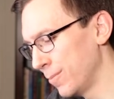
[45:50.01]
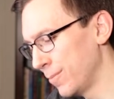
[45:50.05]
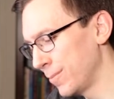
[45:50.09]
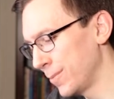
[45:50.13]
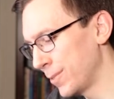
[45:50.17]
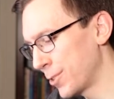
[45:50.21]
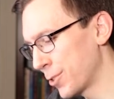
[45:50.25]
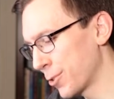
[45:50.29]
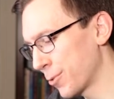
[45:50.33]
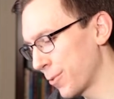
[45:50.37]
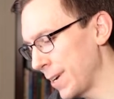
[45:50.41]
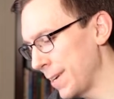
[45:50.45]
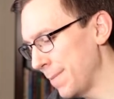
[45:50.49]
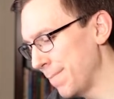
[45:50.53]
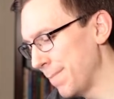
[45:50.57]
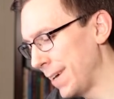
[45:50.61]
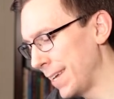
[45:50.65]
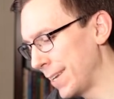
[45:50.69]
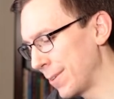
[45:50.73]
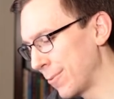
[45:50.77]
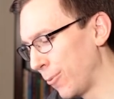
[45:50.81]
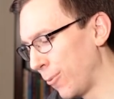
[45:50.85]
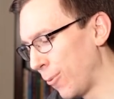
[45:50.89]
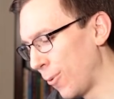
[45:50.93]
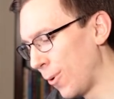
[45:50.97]
treatment
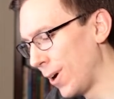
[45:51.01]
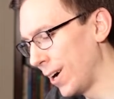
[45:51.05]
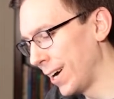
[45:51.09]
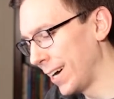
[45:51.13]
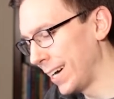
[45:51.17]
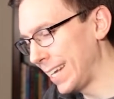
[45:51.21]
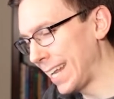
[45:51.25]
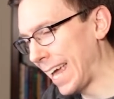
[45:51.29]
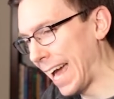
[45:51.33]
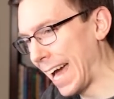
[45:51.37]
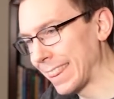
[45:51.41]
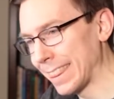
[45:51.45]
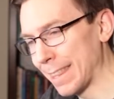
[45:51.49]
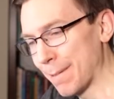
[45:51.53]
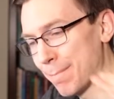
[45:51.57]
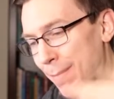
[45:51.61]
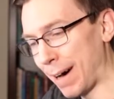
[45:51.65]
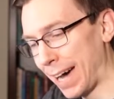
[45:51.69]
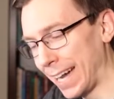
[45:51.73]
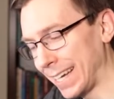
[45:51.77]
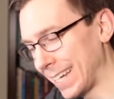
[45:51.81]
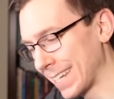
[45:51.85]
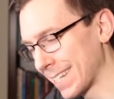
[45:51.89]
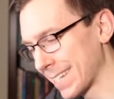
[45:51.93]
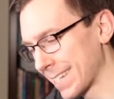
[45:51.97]
1 at the
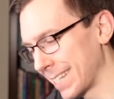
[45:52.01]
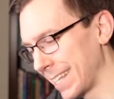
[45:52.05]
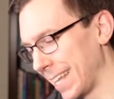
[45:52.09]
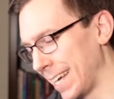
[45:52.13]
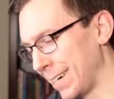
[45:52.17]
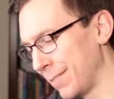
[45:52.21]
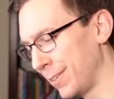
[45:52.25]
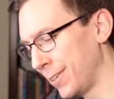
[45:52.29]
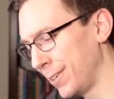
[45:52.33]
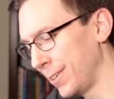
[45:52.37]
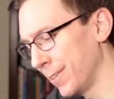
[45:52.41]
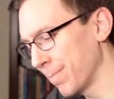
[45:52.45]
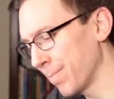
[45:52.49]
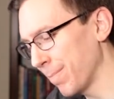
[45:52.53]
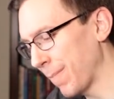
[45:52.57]
minus level,